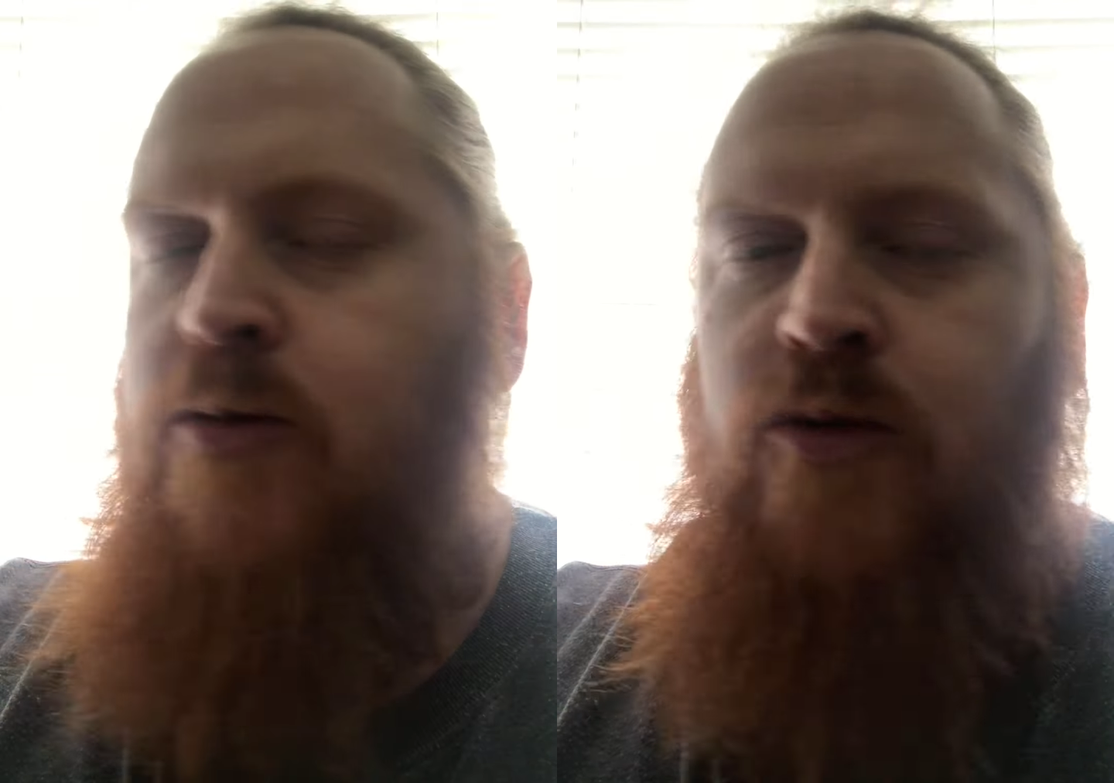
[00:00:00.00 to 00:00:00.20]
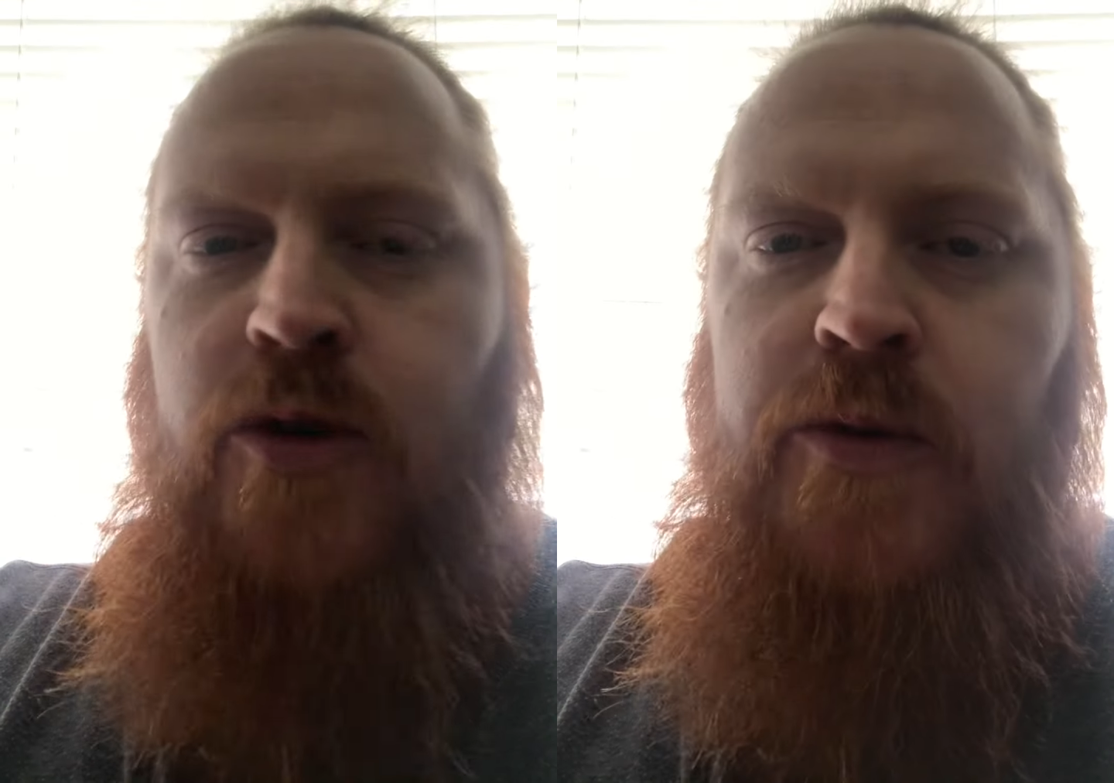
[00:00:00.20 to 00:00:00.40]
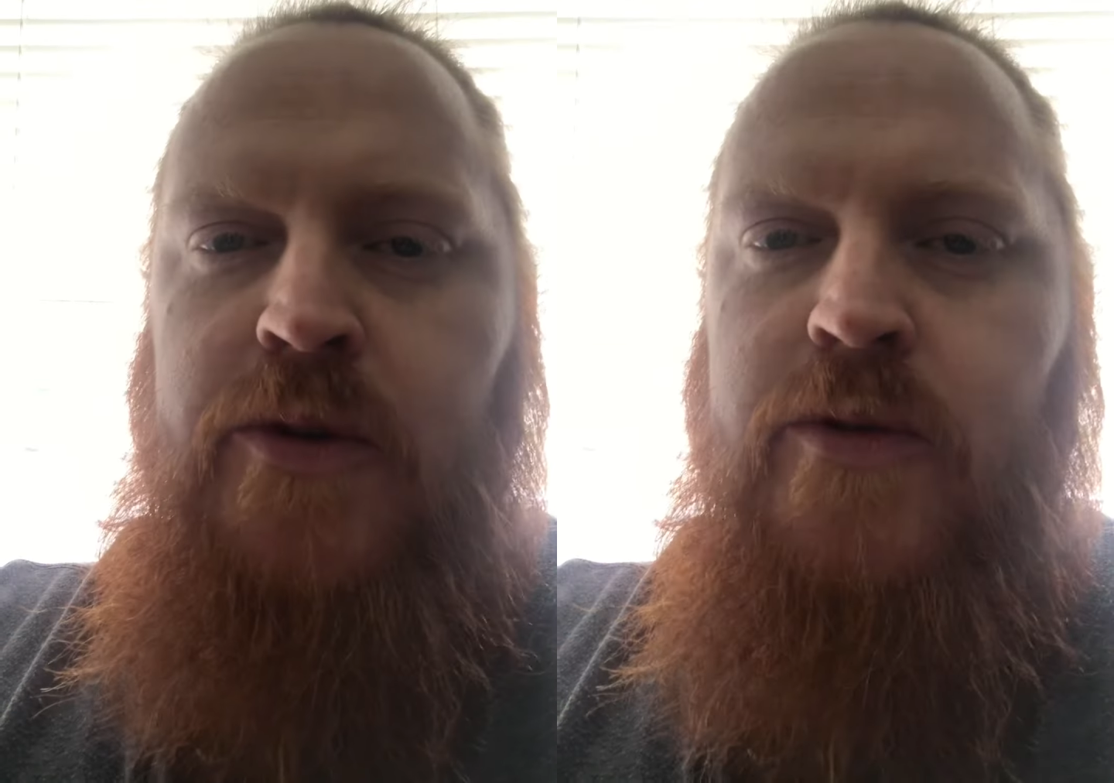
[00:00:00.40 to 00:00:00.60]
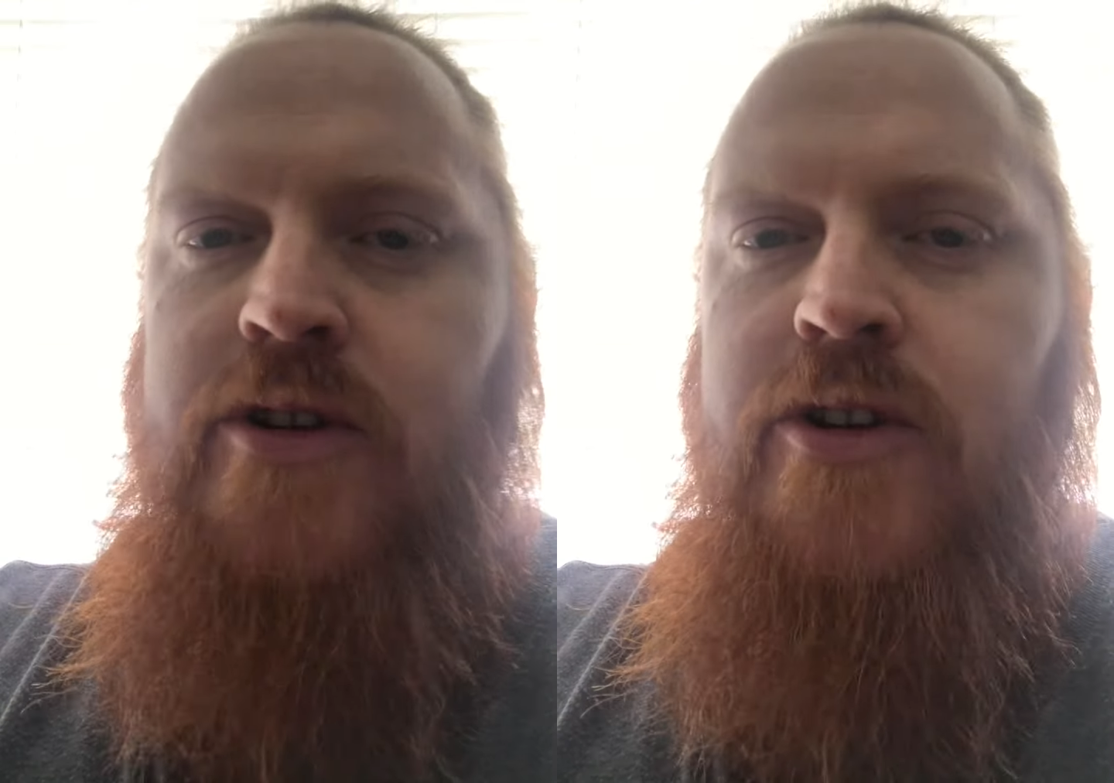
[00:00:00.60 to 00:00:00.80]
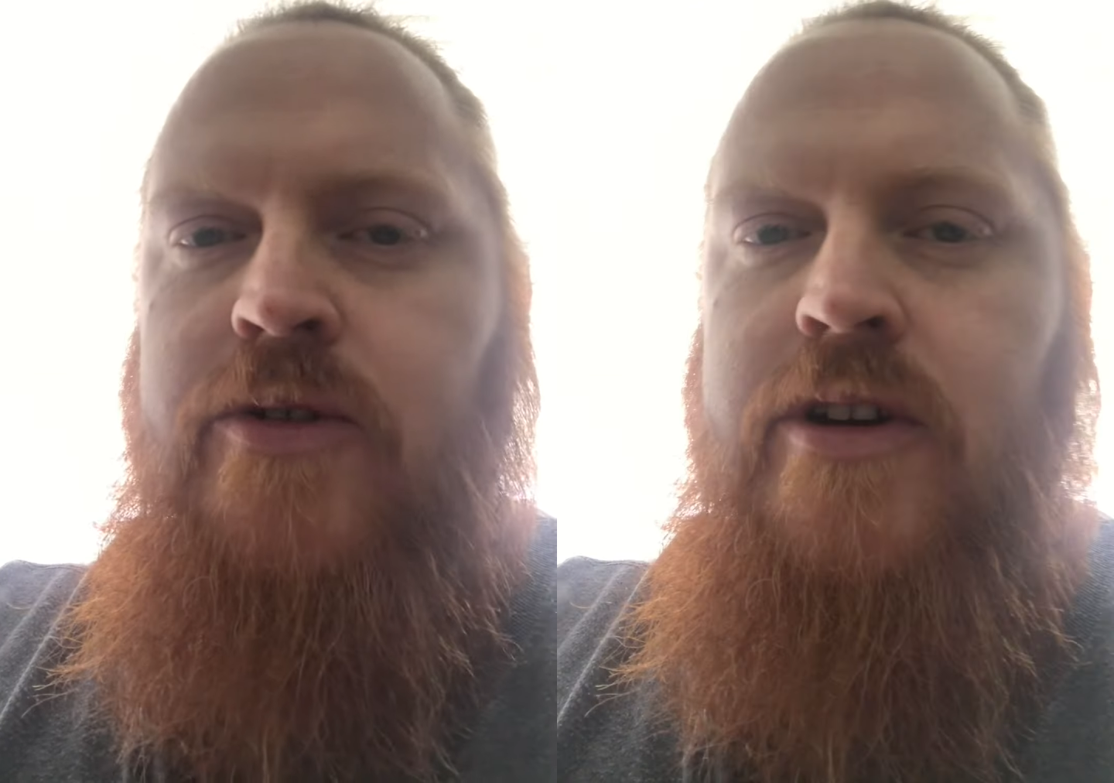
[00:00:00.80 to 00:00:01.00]
point where they
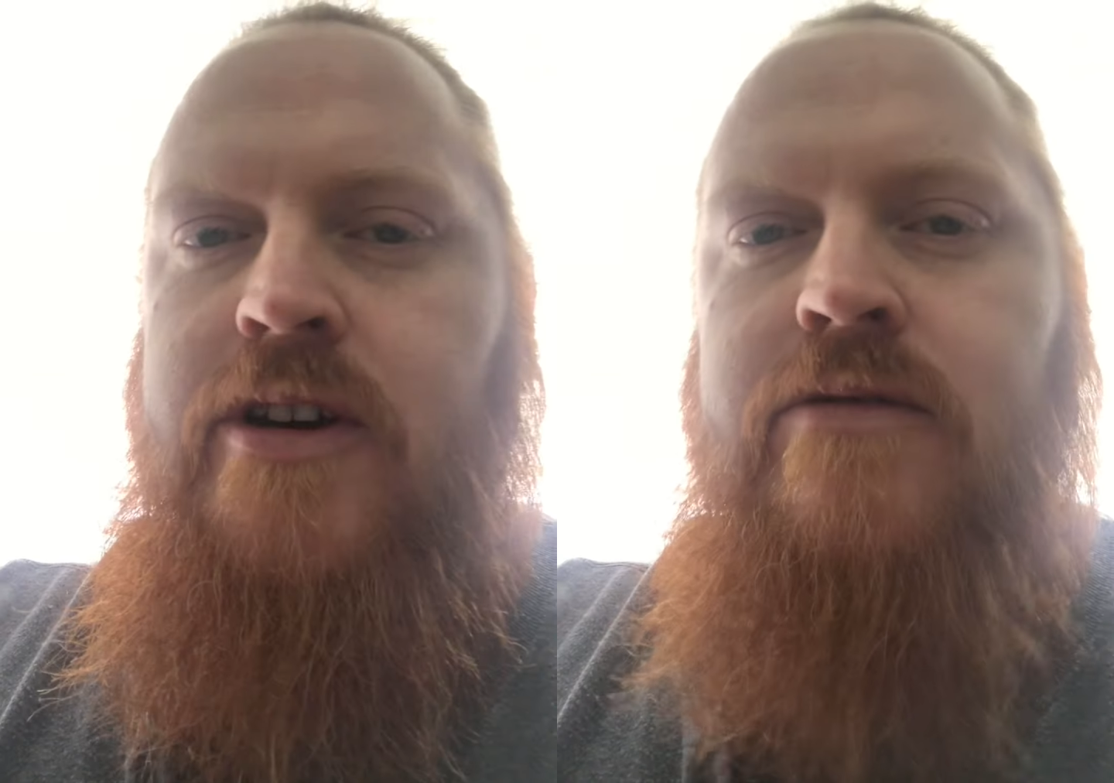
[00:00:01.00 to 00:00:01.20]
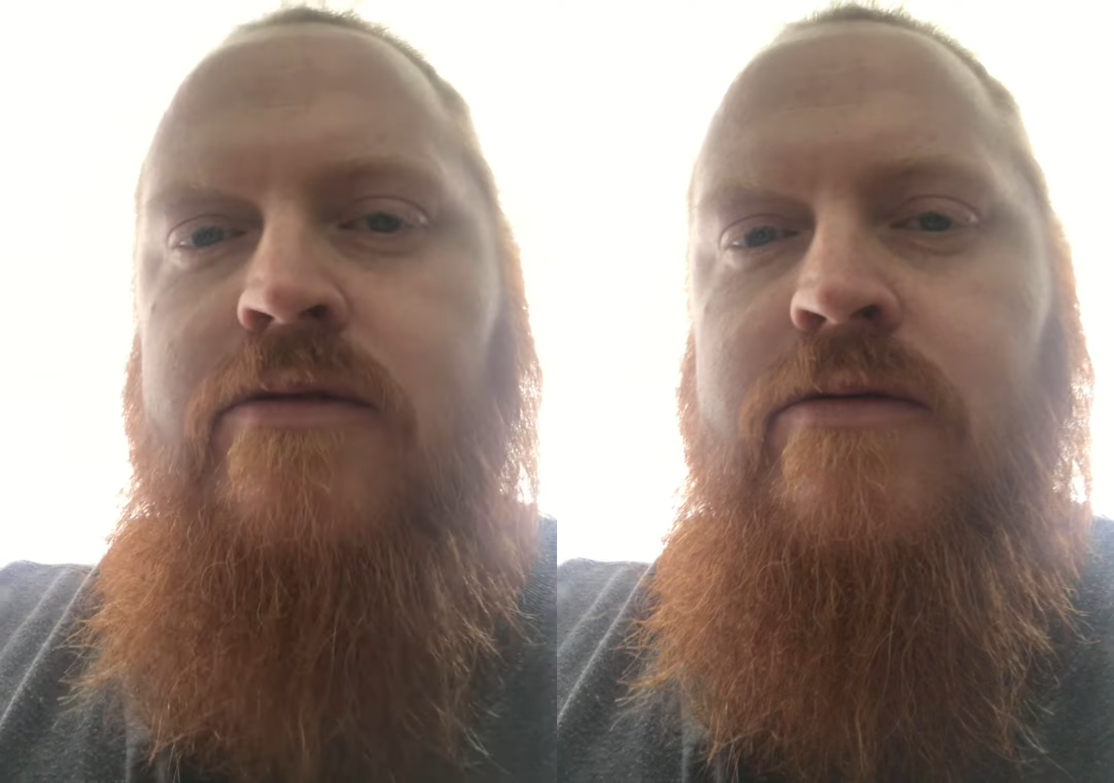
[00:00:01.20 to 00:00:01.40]
want to do that.